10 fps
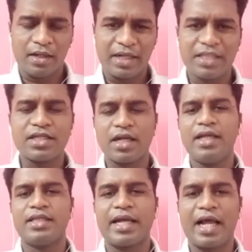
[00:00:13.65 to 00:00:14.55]

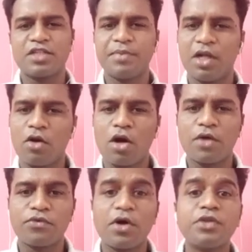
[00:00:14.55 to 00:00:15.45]
recently there has been a lot
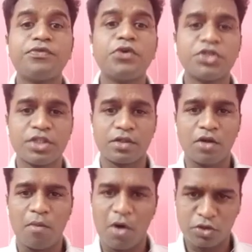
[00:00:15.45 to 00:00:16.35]
of confusion
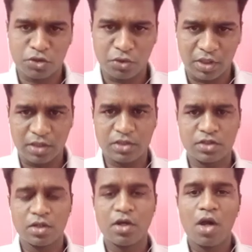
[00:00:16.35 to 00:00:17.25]
among
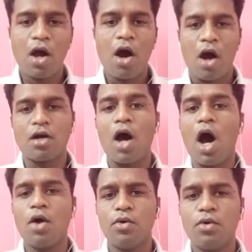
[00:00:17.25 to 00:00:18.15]
students on
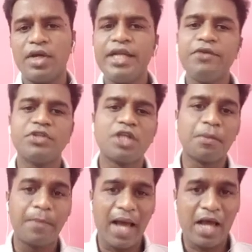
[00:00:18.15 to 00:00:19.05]
how individual
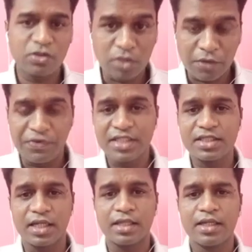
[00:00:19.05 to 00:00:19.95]
banks are
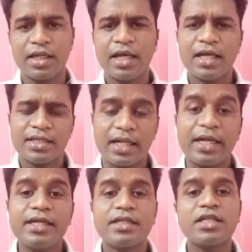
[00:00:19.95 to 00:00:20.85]
fixing their
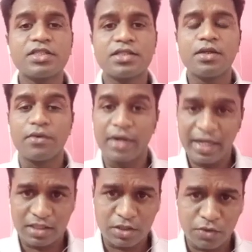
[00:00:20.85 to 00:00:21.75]
interest
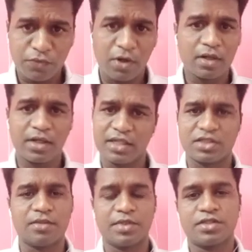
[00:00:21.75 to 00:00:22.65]
rates for
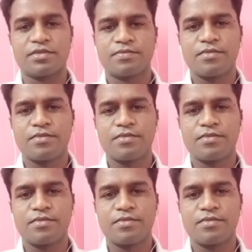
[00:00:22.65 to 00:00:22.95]
customers.